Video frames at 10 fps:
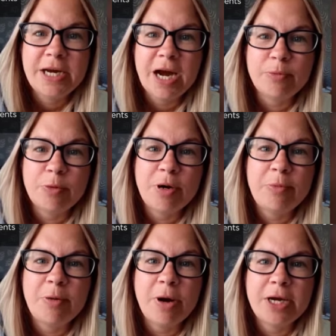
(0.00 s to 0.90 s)
and we will
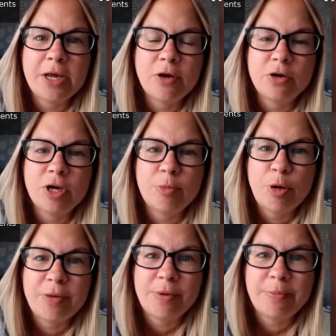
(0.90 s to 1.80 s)
be working on an
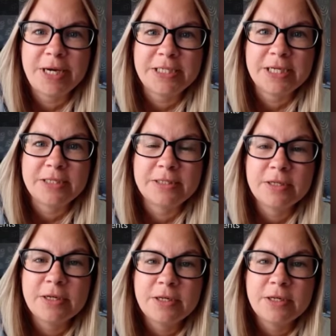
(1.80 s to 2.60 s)
appointment basis.